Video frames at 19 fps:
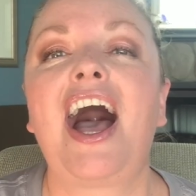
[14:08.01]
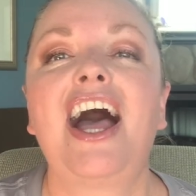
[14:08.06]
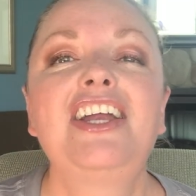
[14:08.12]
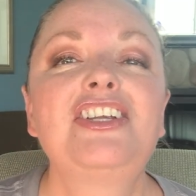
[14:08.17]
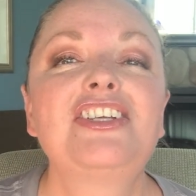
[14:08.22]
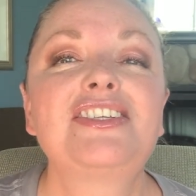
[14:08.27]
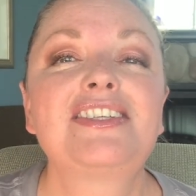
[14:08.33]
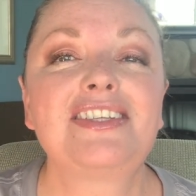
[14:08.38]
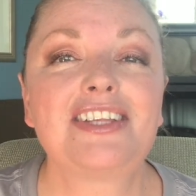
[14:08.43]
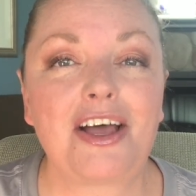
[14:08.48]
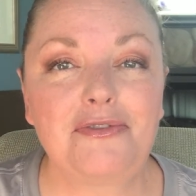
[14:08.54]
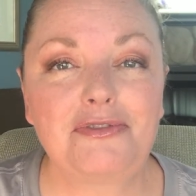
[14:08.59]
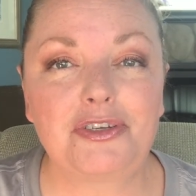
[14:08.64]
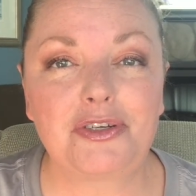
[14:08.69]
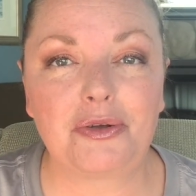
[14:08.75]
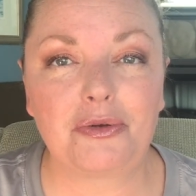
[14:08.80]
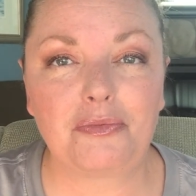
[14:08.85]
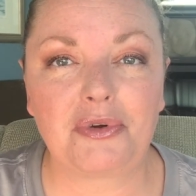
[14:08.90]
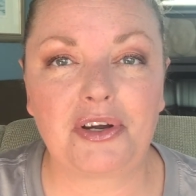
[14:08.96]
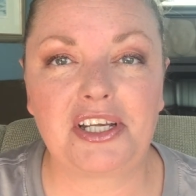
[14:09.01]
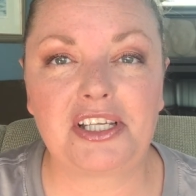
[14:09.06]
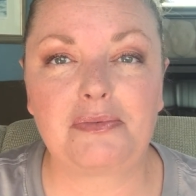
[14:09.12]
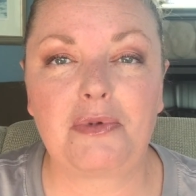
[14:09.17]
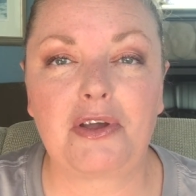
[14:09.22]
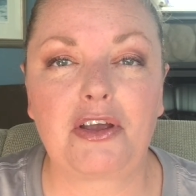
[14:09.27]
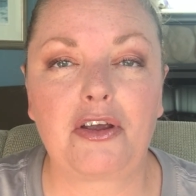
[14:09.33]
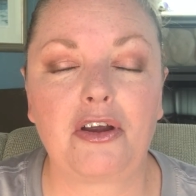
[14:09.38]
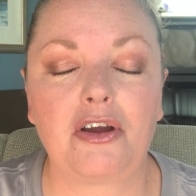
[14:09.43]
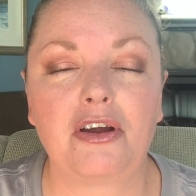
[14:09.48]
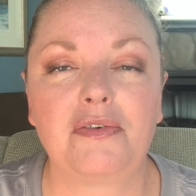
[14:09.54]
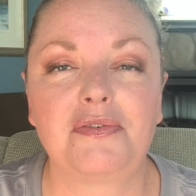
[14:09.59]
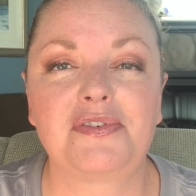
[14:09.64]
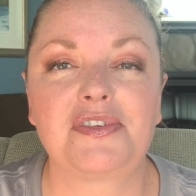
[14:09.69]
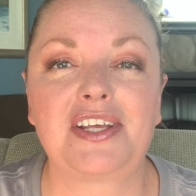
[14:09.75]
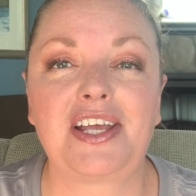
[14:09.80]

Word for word: I just love to embrace my curves